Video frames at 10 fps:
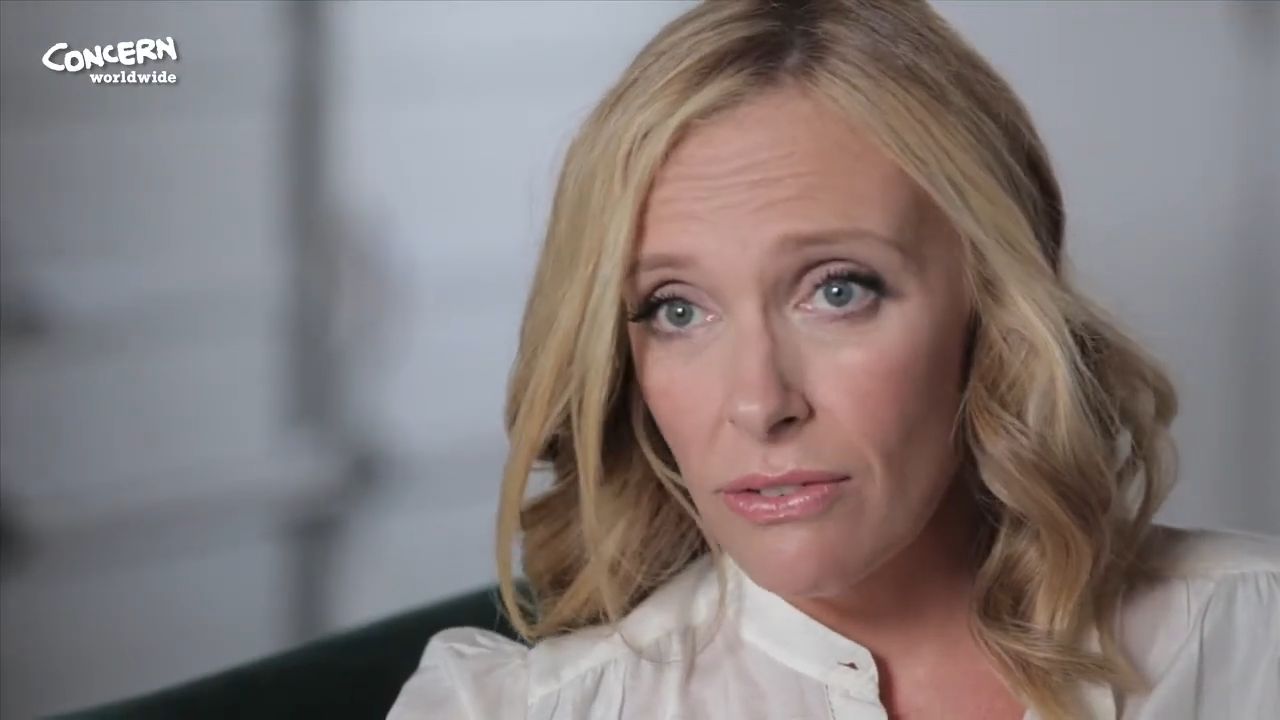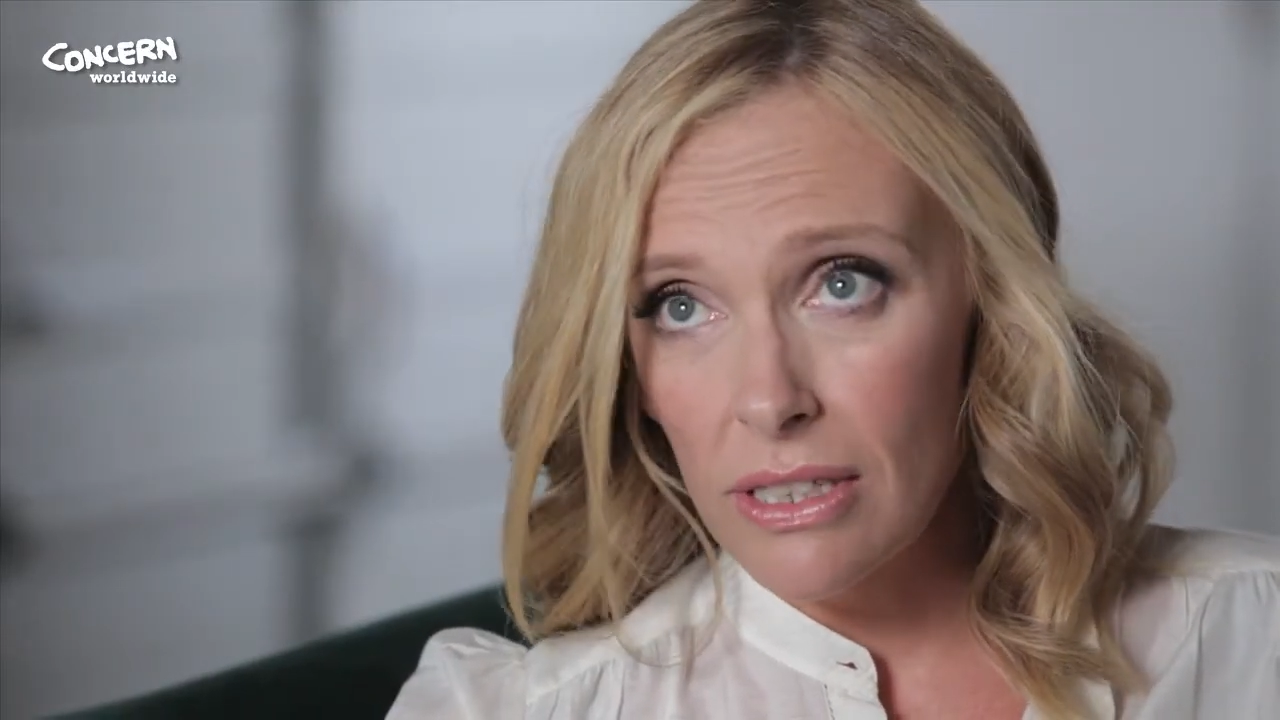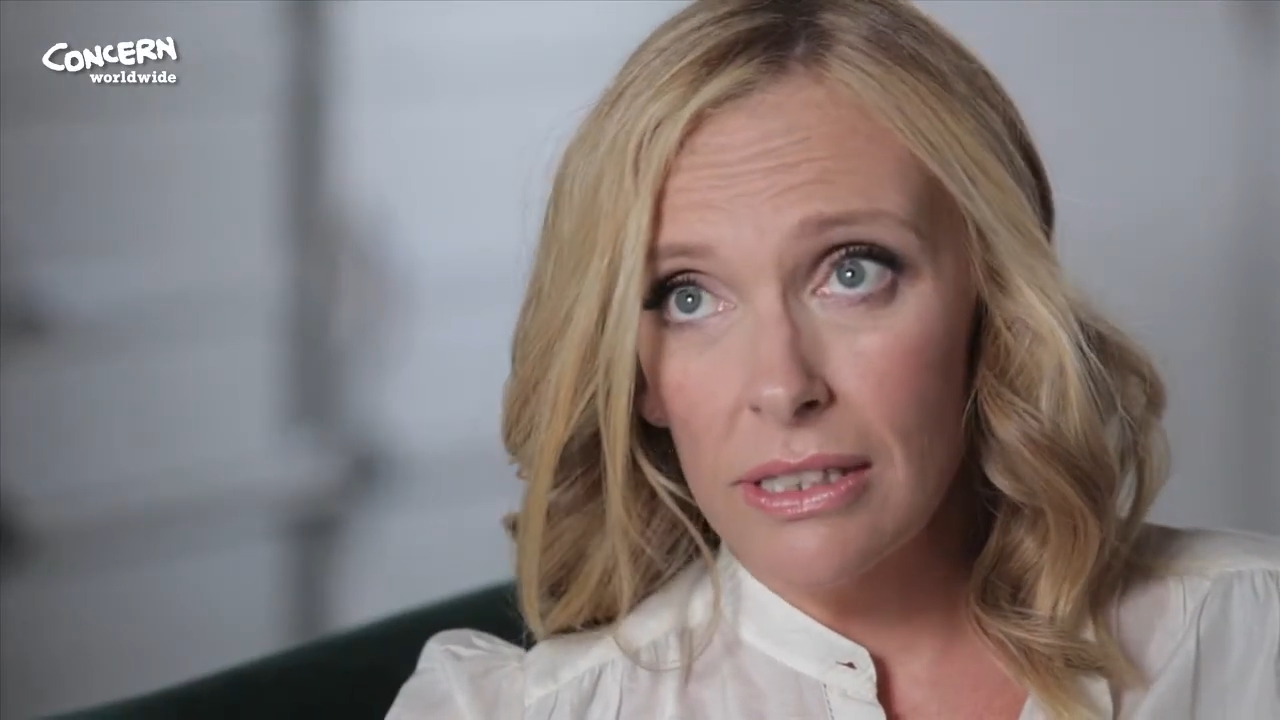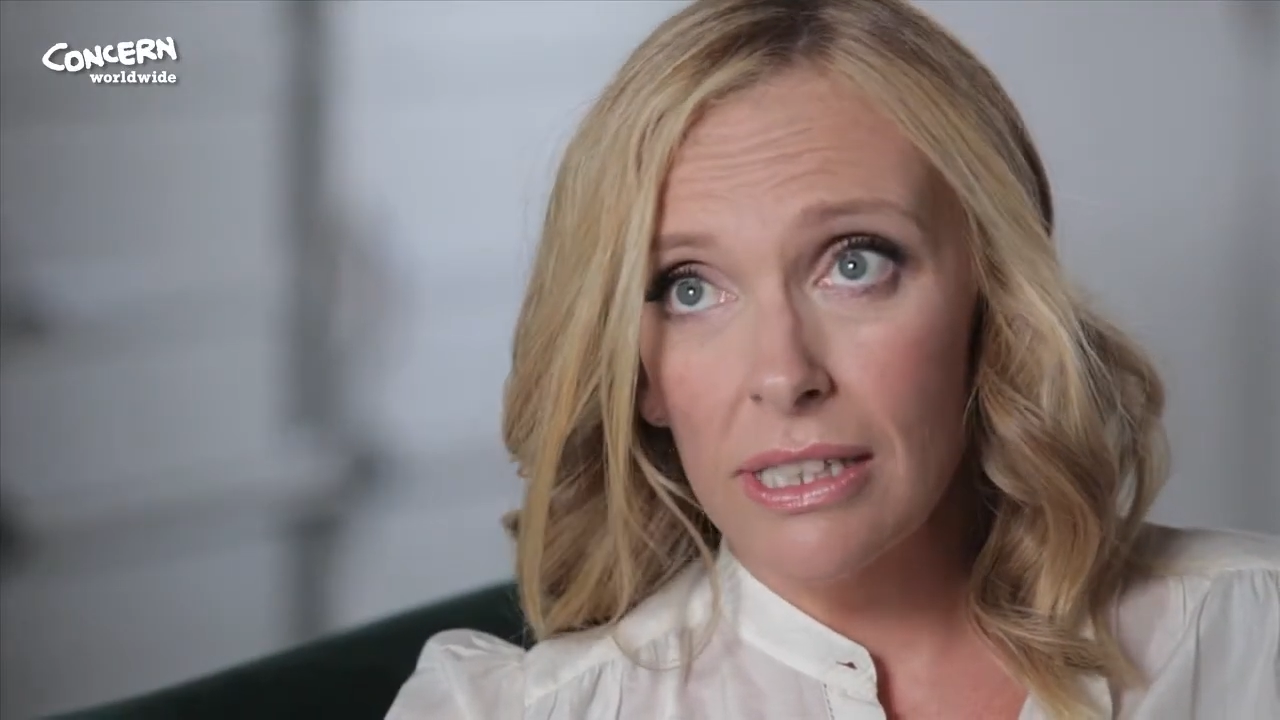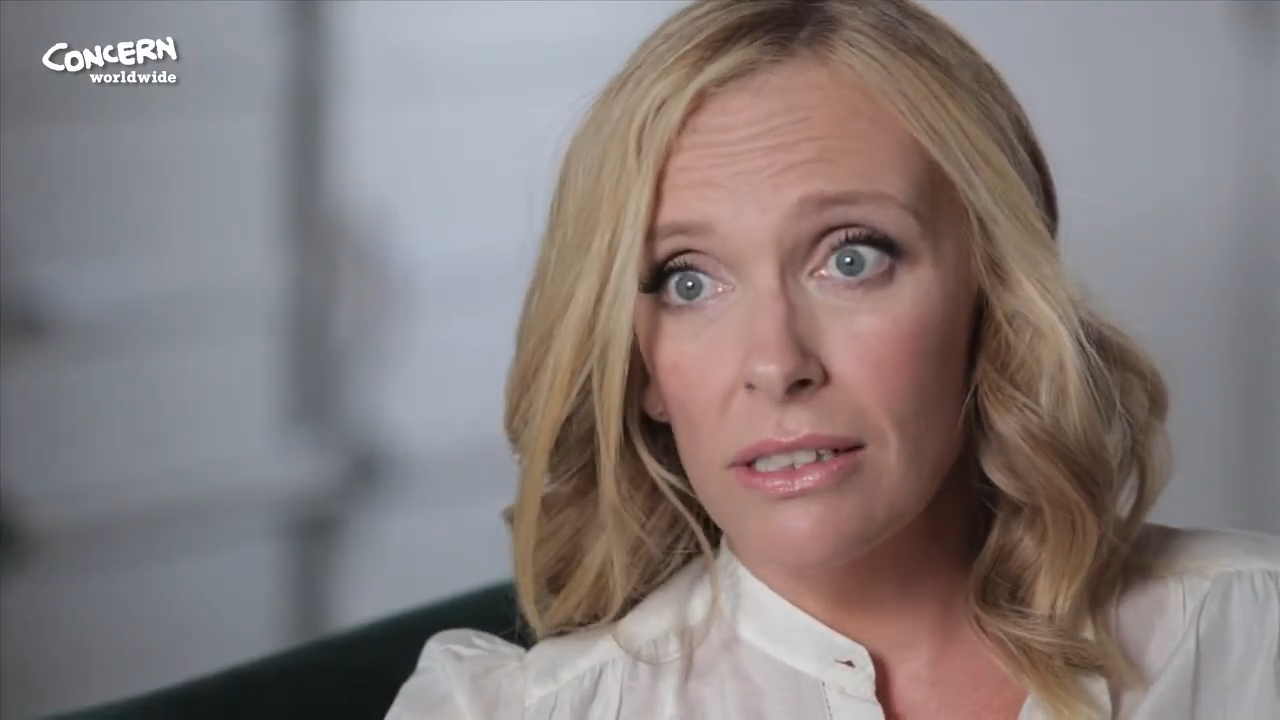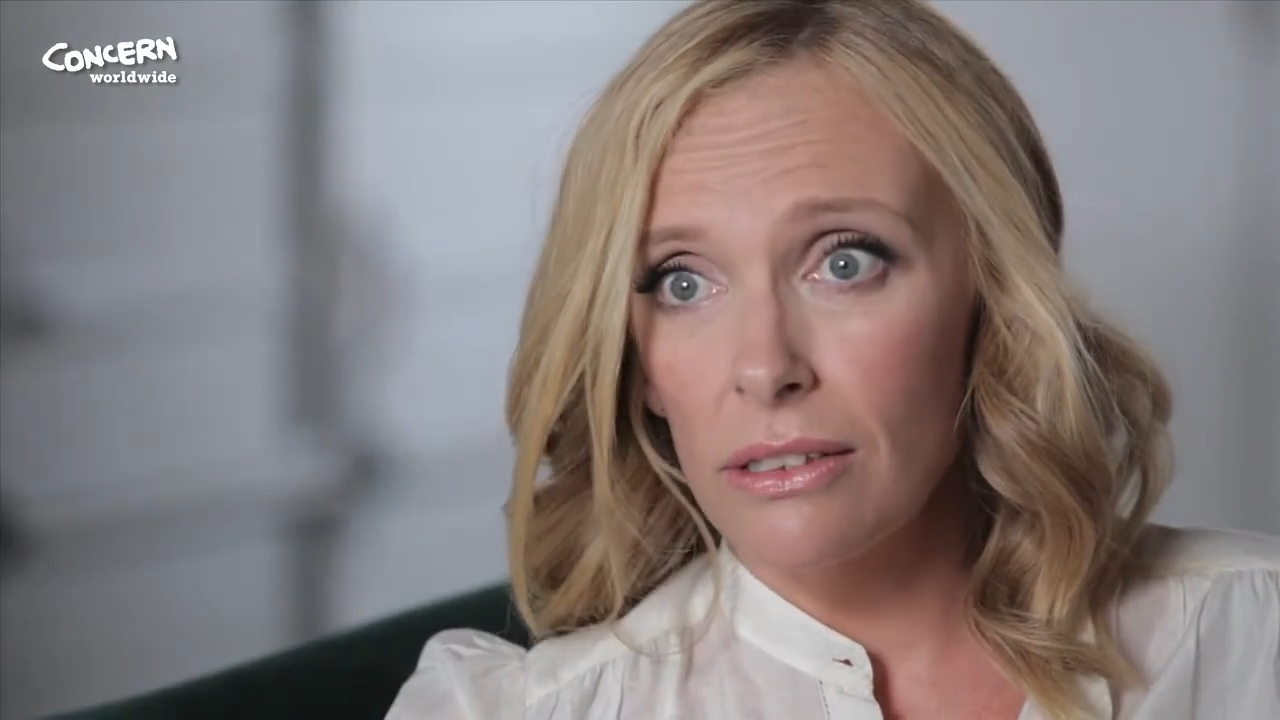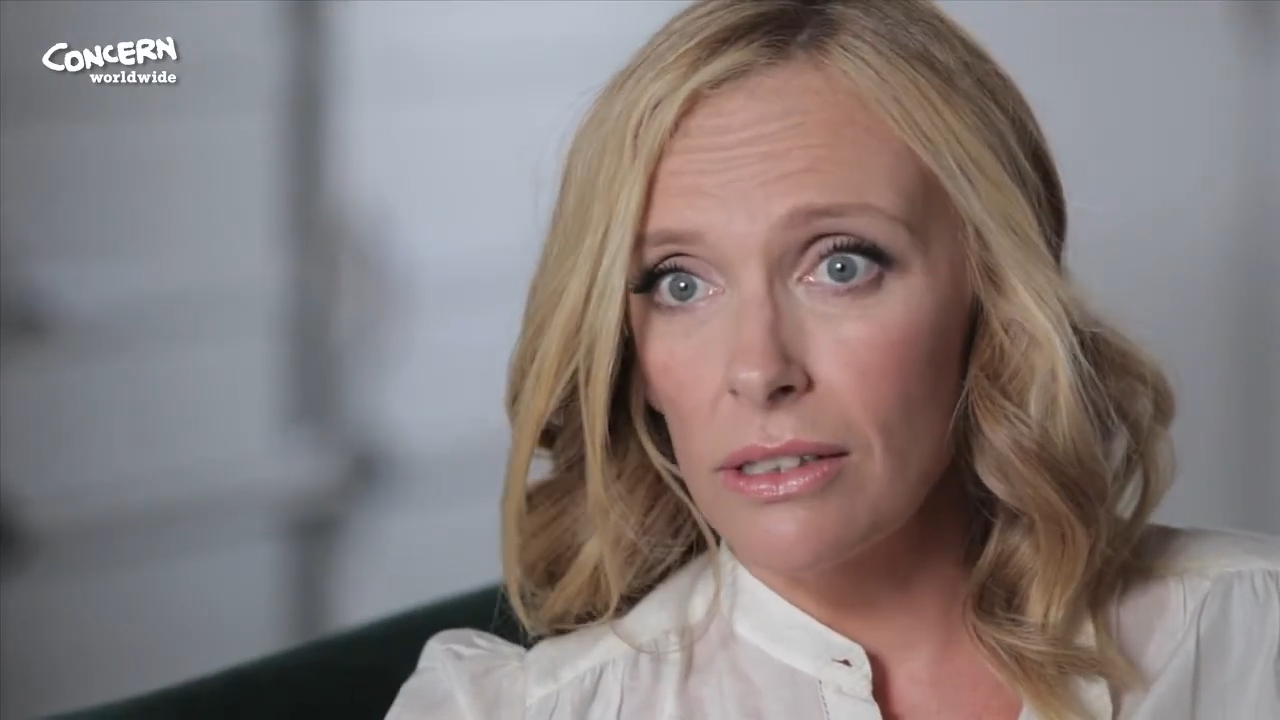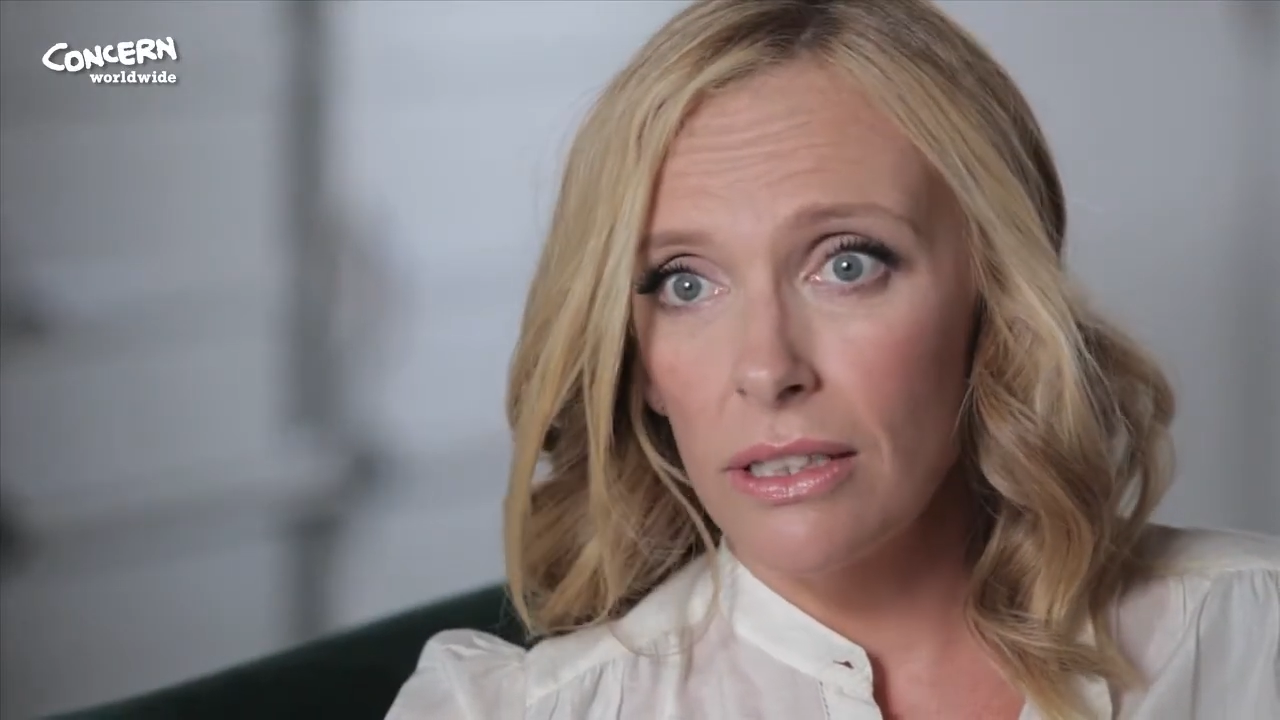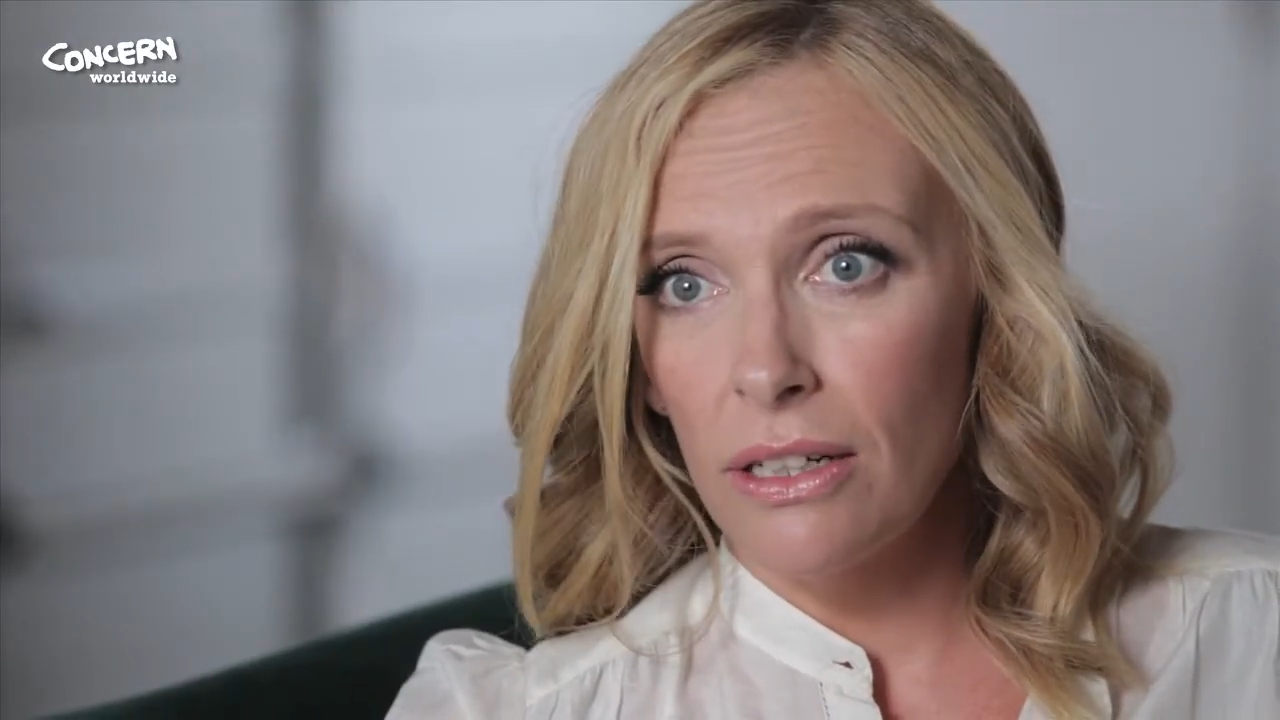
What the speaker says: even a little,